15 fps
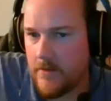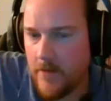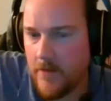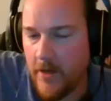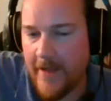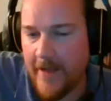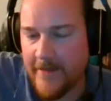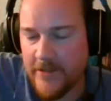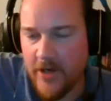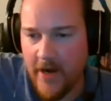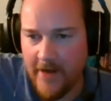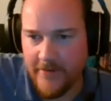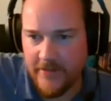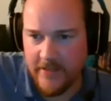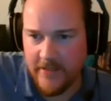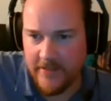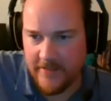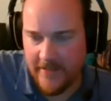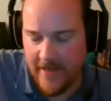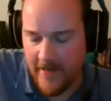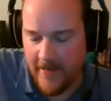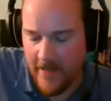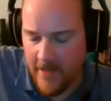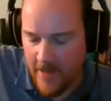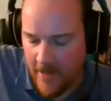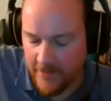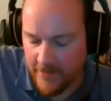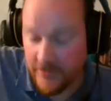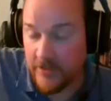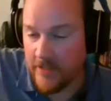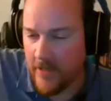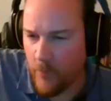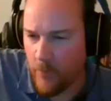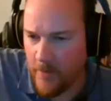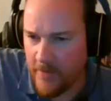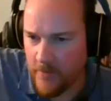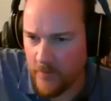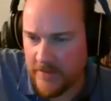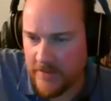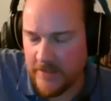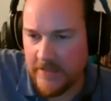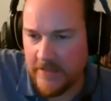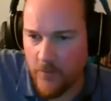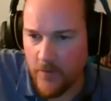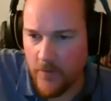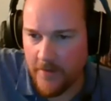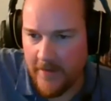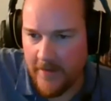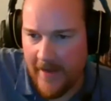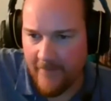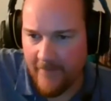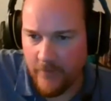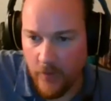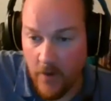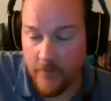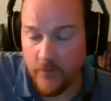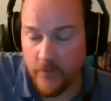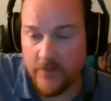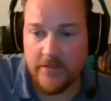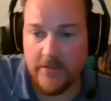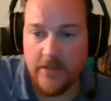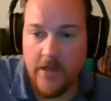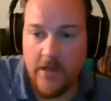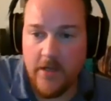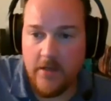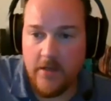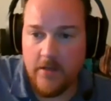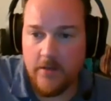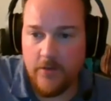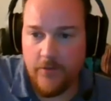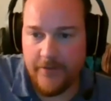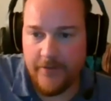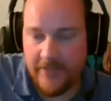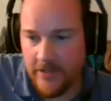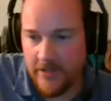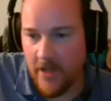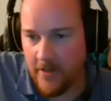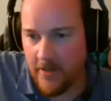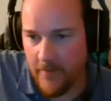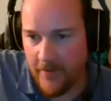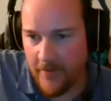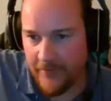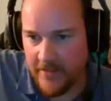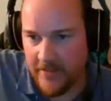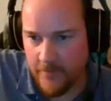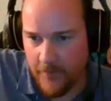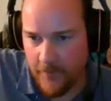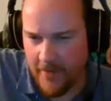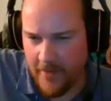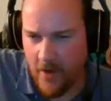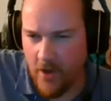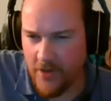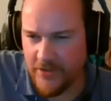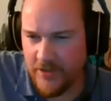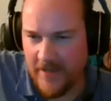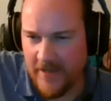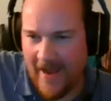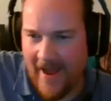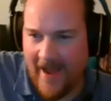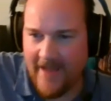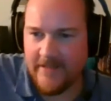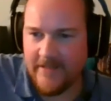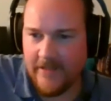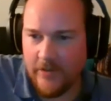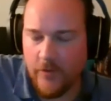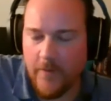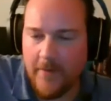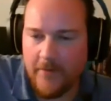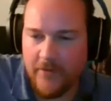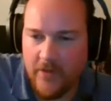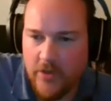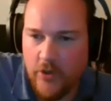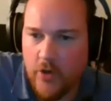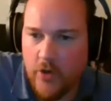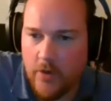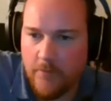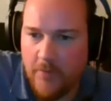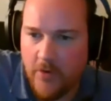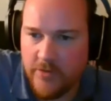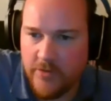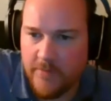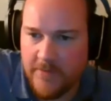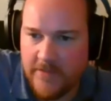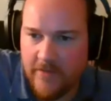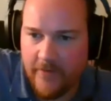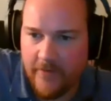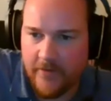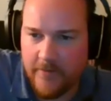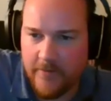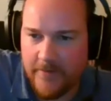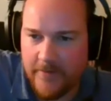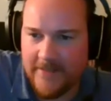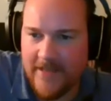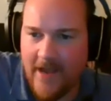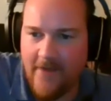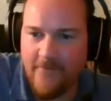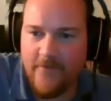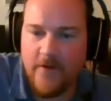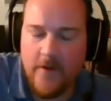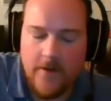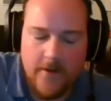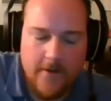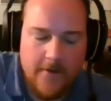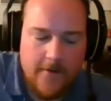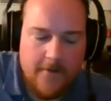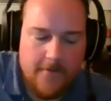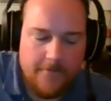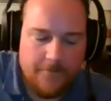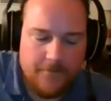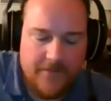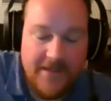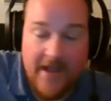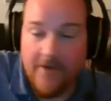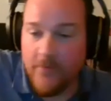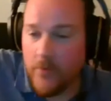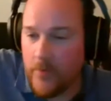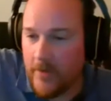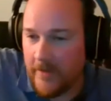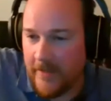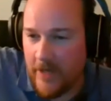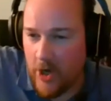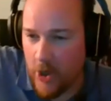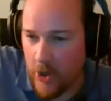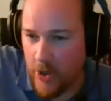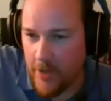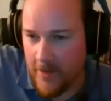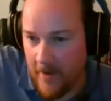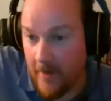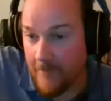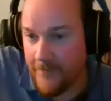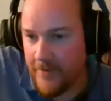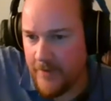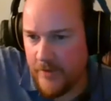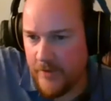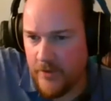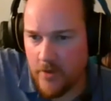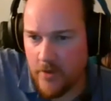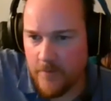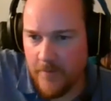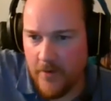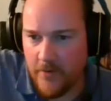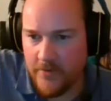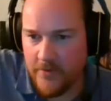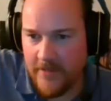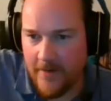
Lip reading: Oh yeah, sorry. I was going to say I was one of the reasons I wanted to have you on was to talk about this, but also to ask you about the New York Post specifically because I've never really heard of the New York Post.